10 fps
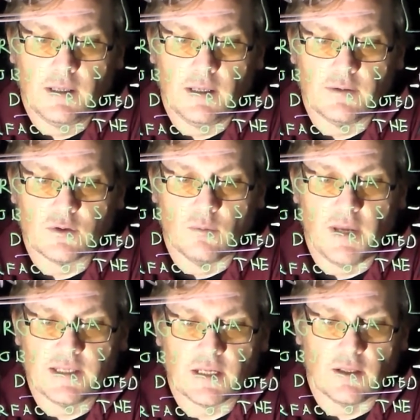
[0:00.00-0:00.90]
And so
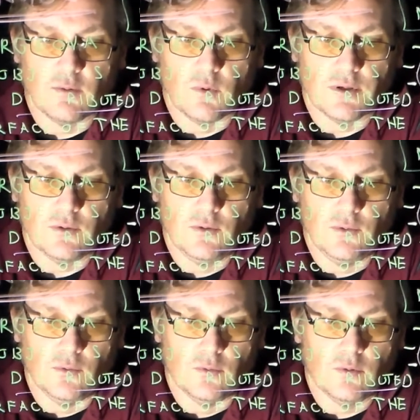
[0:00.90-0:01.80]
basically what you
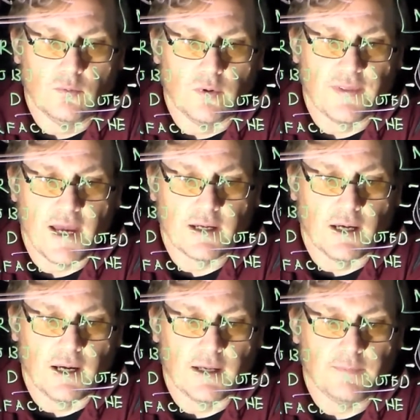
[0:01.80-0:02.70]
do with that
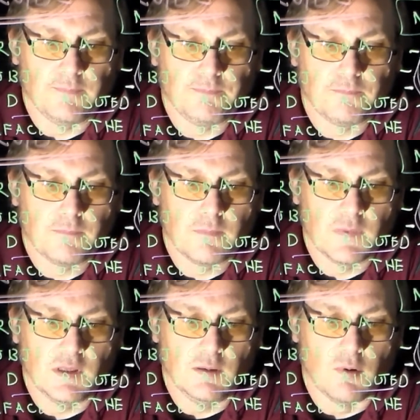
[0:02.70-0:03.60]
guy,
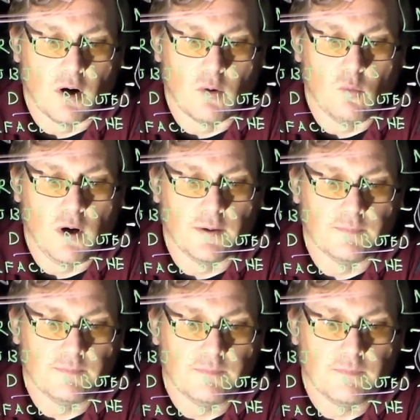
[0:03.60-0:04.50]
d bar 1,